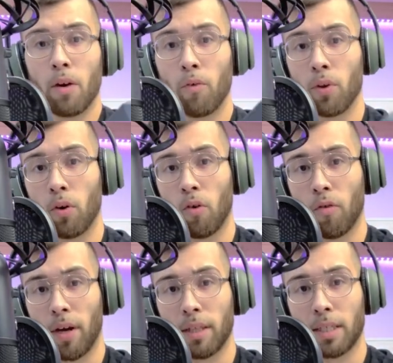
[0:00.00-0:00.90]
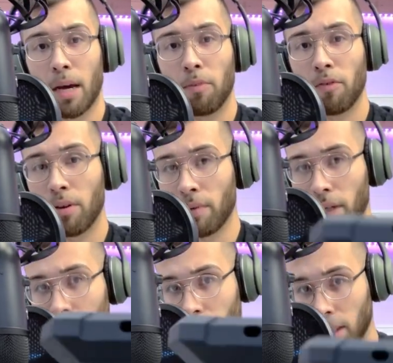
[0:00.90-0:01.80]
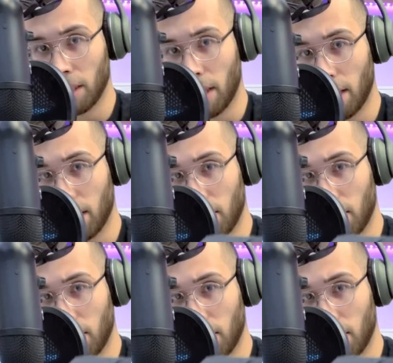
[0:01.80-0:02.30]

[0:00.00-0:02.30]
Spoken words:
If we look over at the top of it, we can see they did a